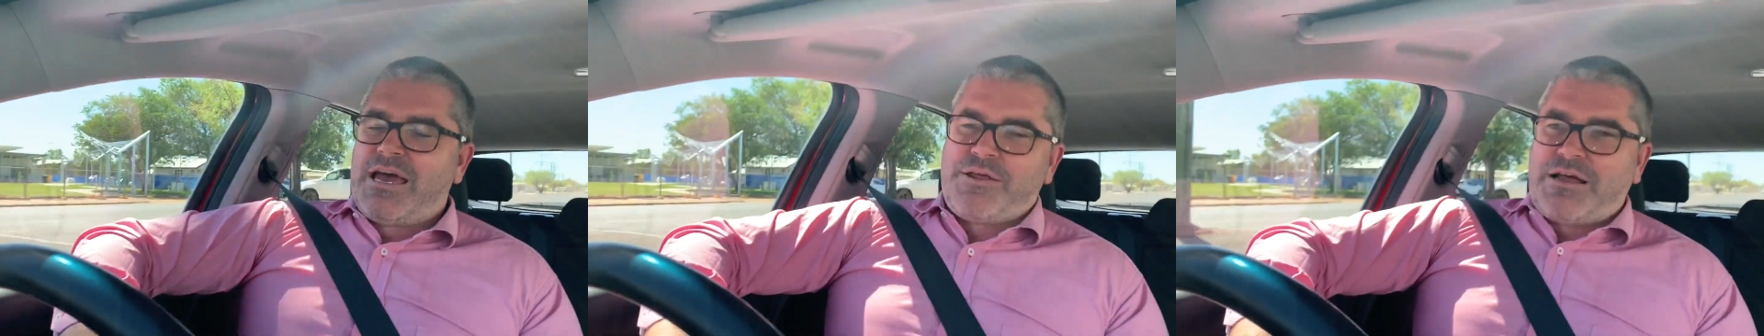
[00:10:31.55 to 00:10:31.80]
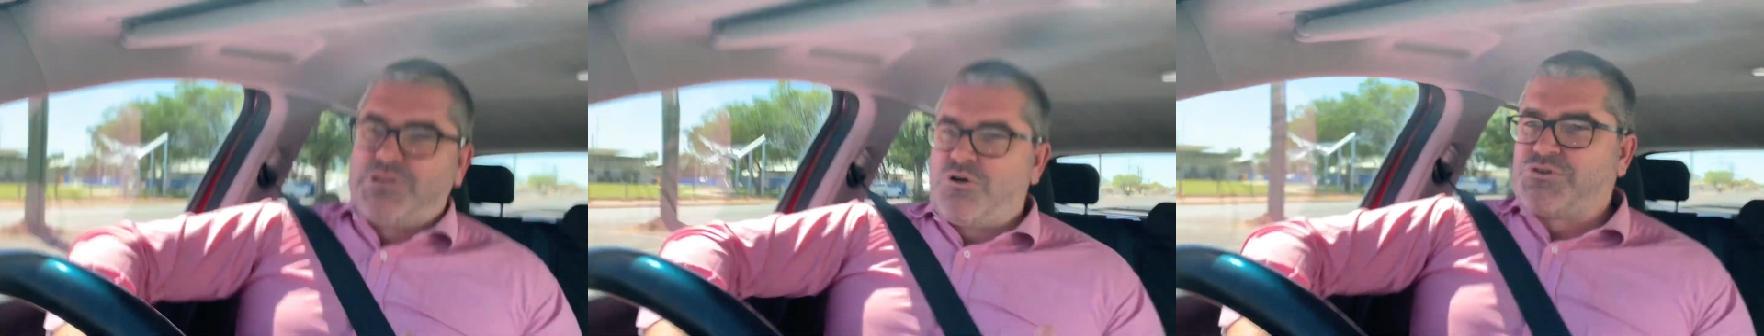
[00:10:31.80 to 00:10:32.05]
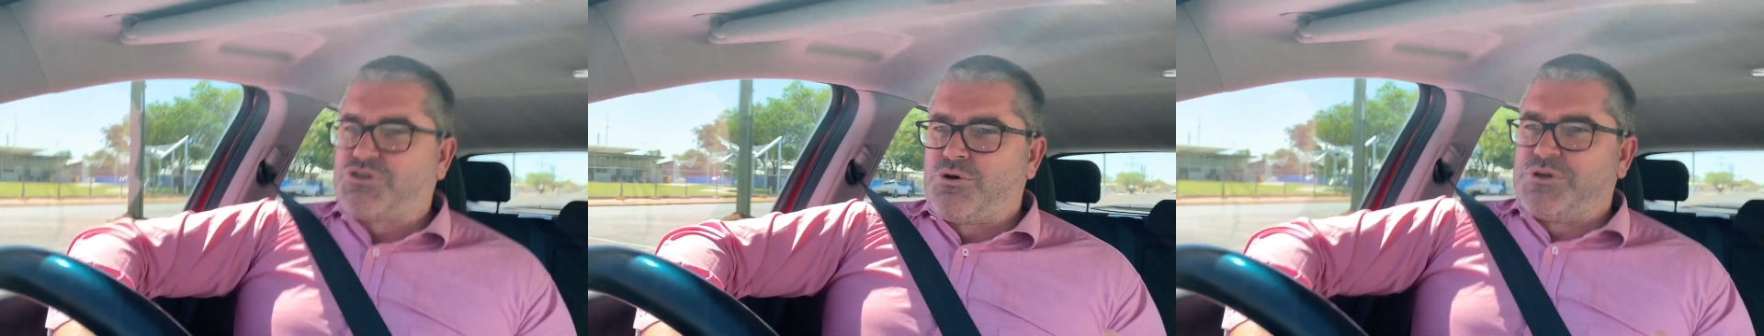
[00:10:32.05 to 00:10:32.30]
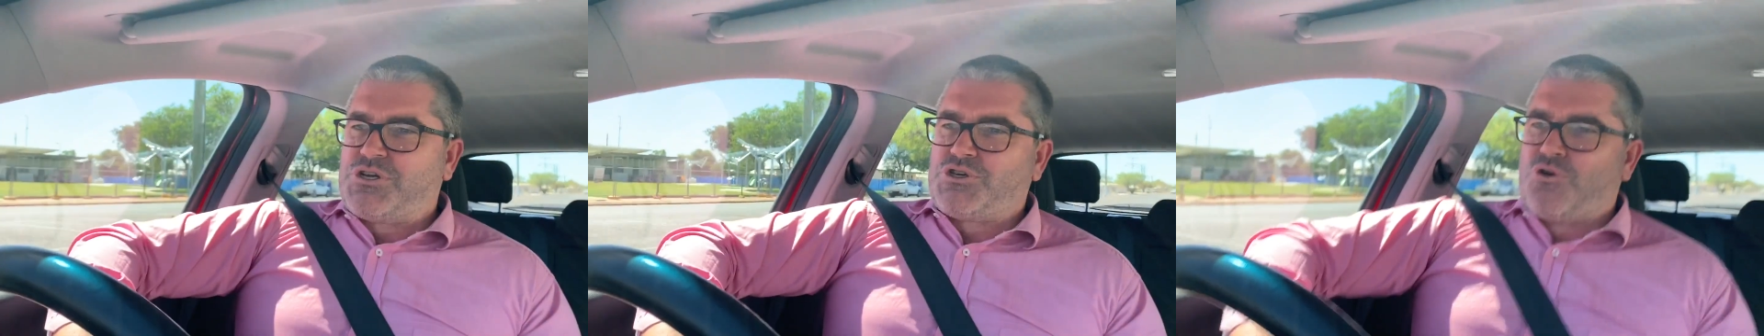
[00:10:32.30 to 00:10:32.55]
Anyway, long
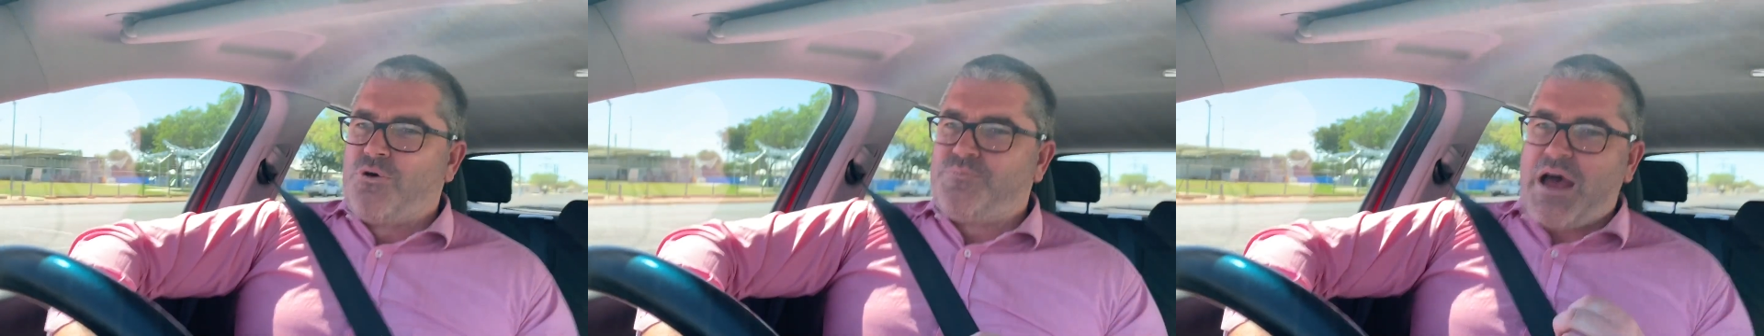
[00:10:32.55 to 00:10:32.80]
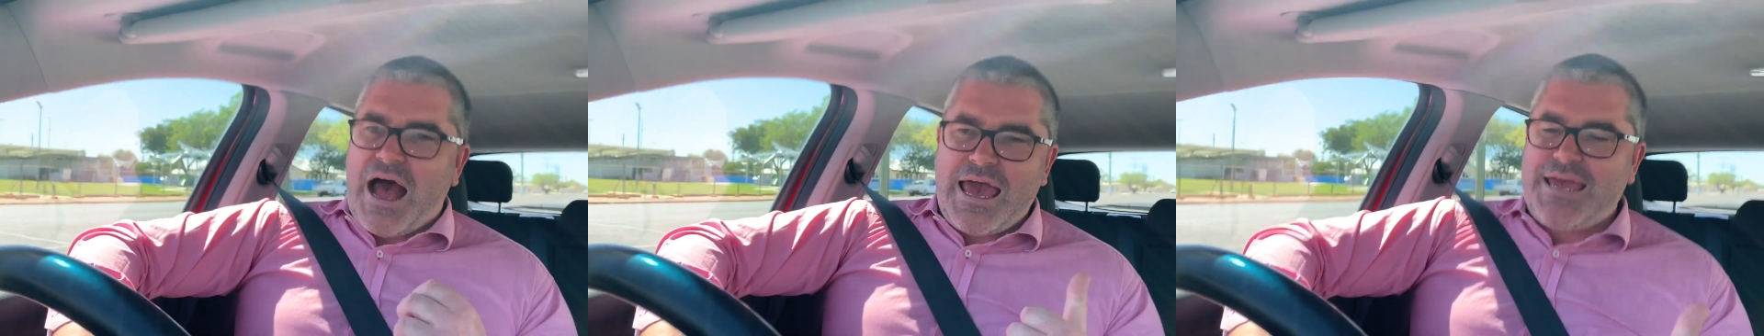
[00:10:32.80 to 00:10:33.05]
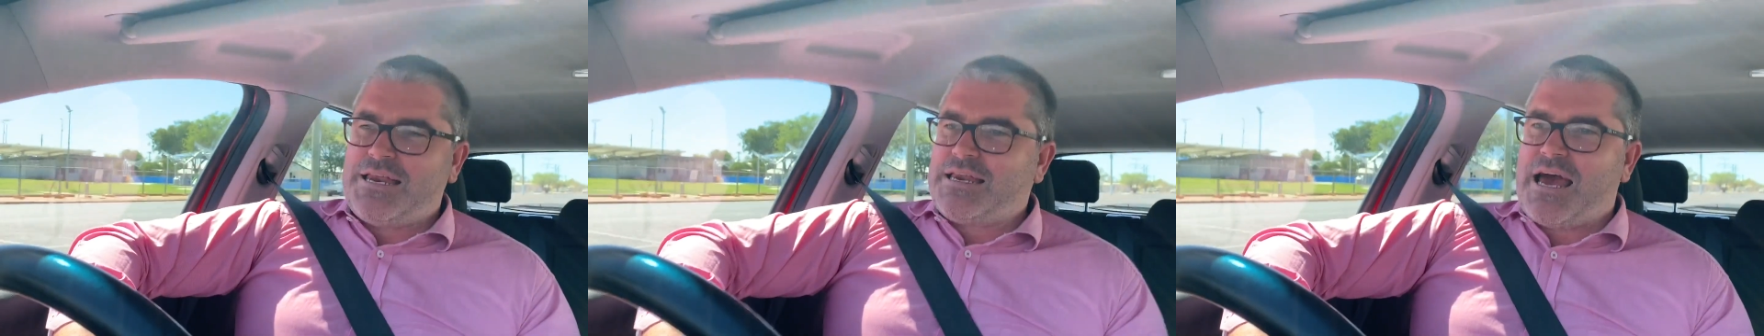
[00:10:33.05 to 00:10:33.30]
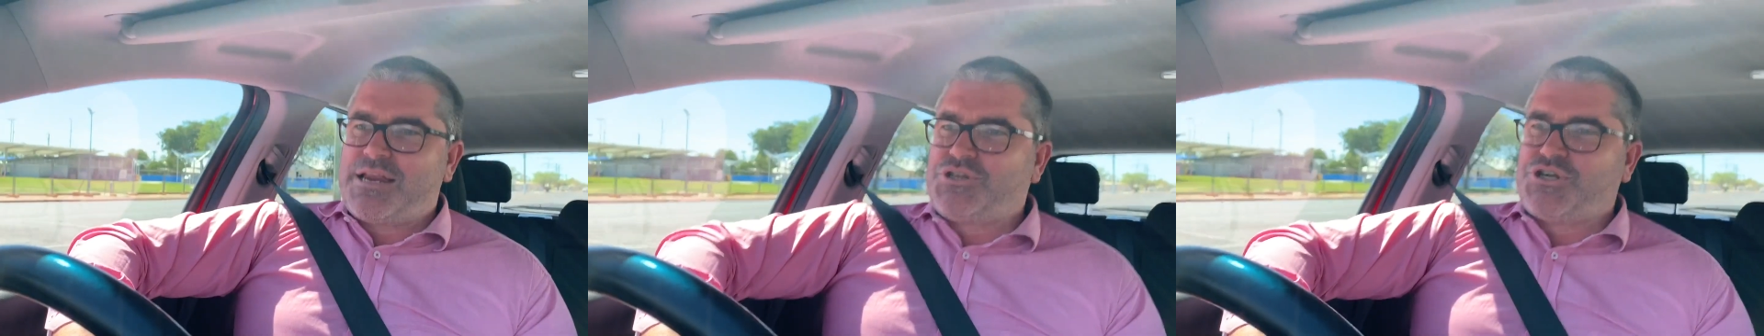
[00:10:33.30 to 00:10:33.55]
story short, A, he
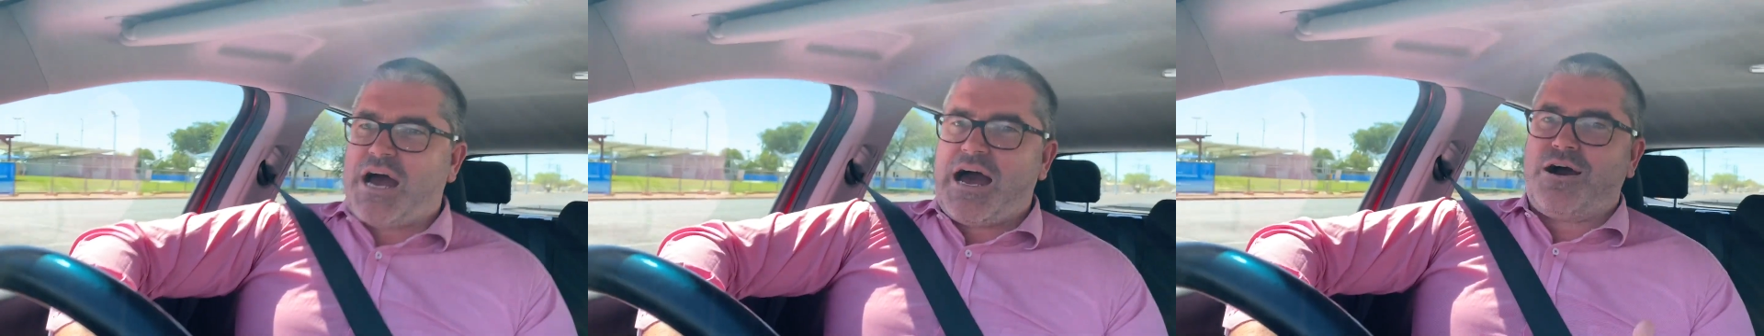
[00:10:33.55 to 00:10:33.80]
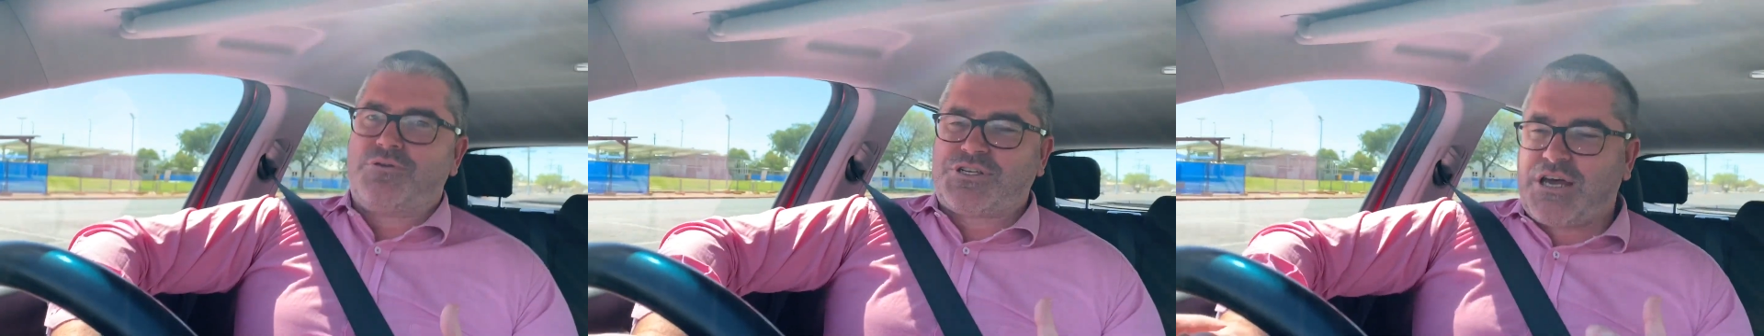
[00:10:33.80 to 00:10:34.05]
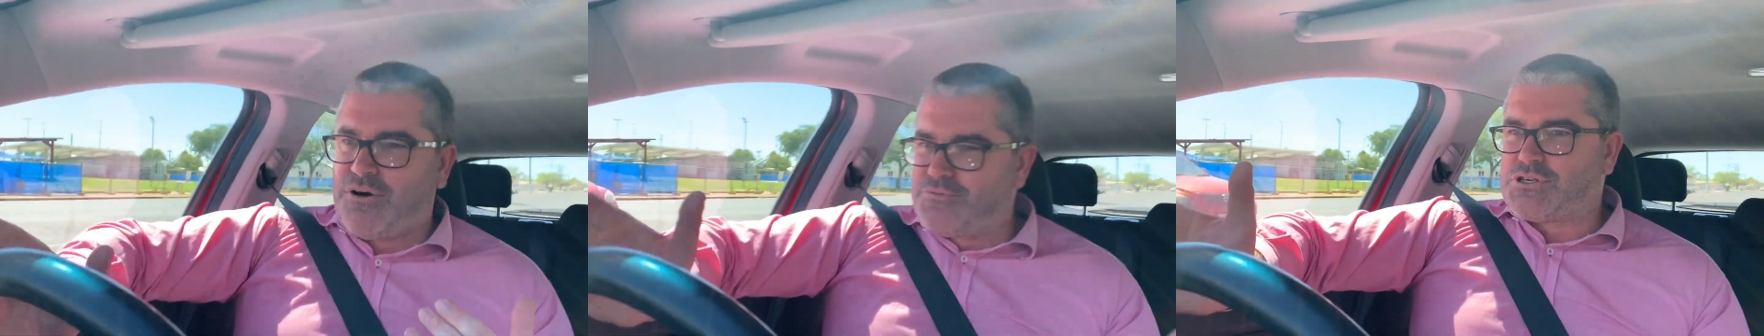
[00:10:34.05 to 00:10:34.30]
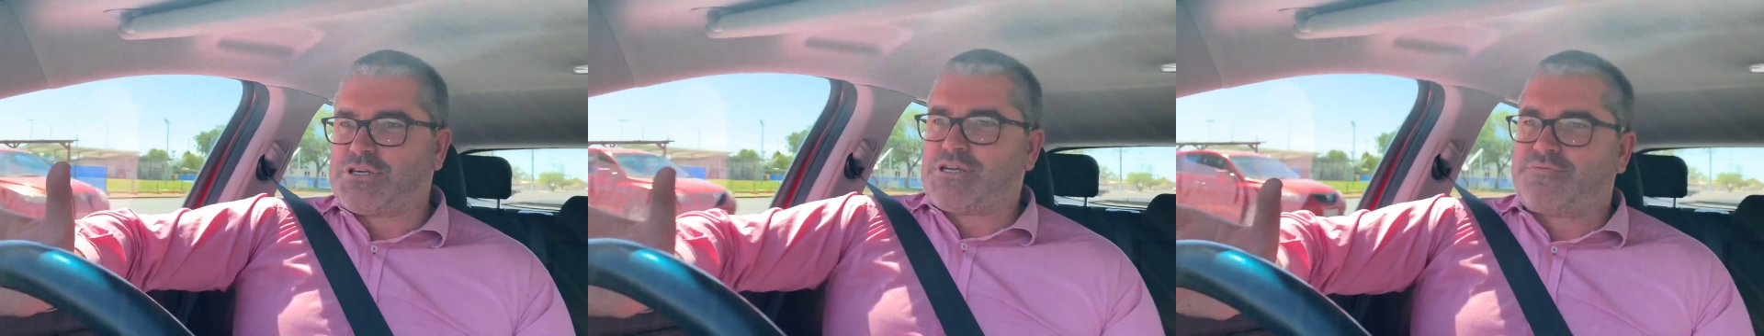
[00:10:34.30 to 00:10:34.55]
didn't go to jail, so
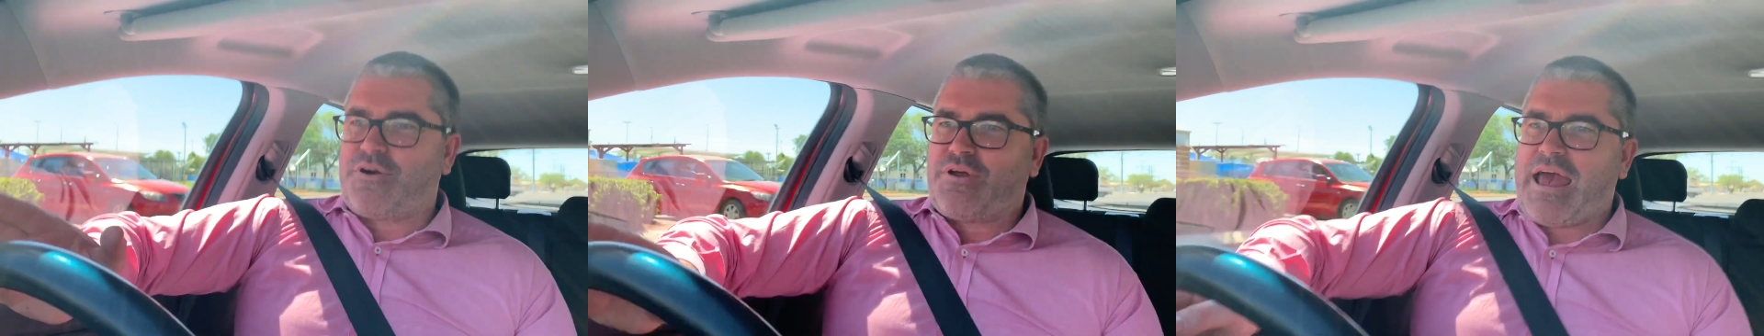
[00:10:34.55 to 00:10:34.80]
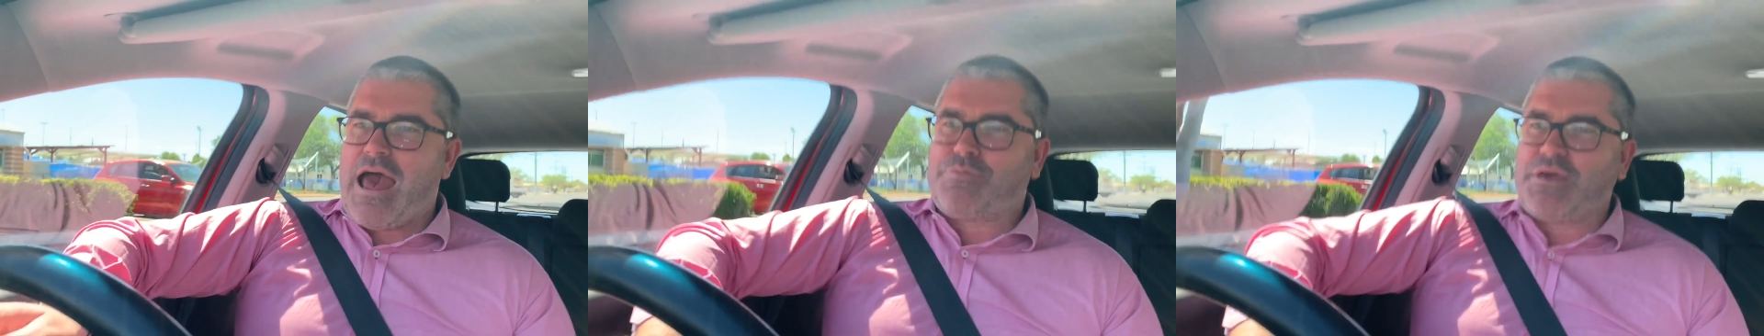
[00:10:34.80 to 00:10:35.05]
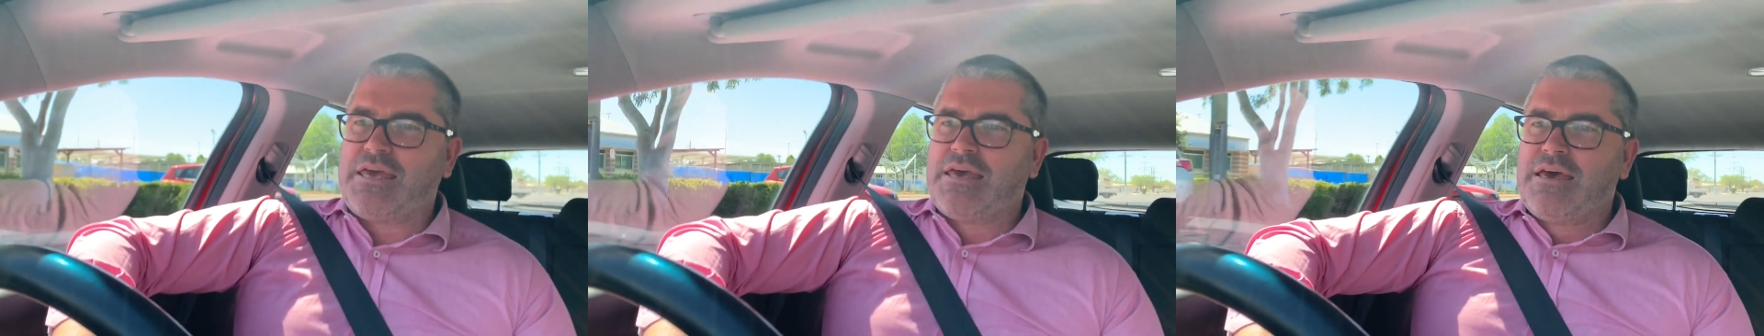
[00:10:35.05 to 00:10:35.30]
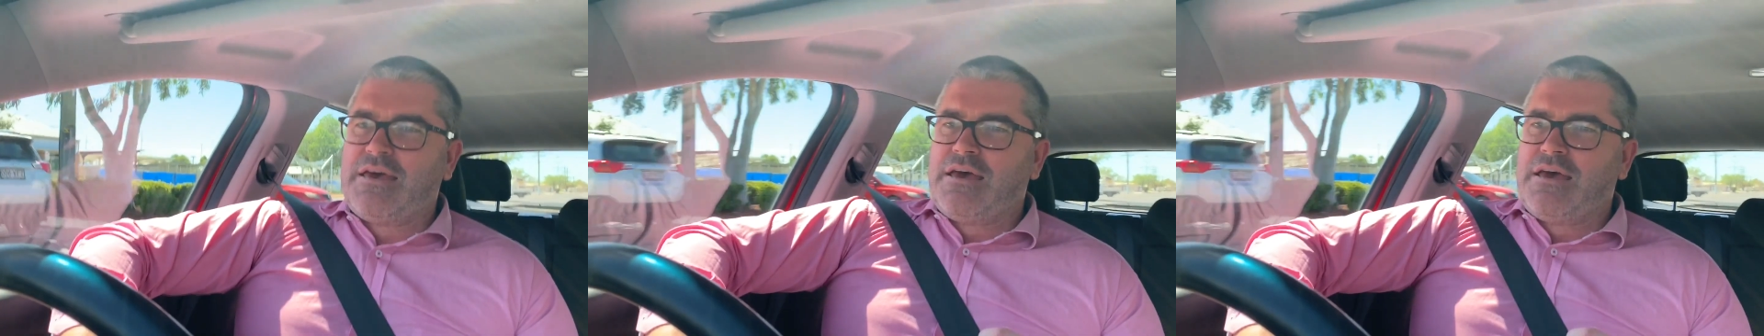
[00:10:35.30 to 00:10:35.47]
obviously he's very happy.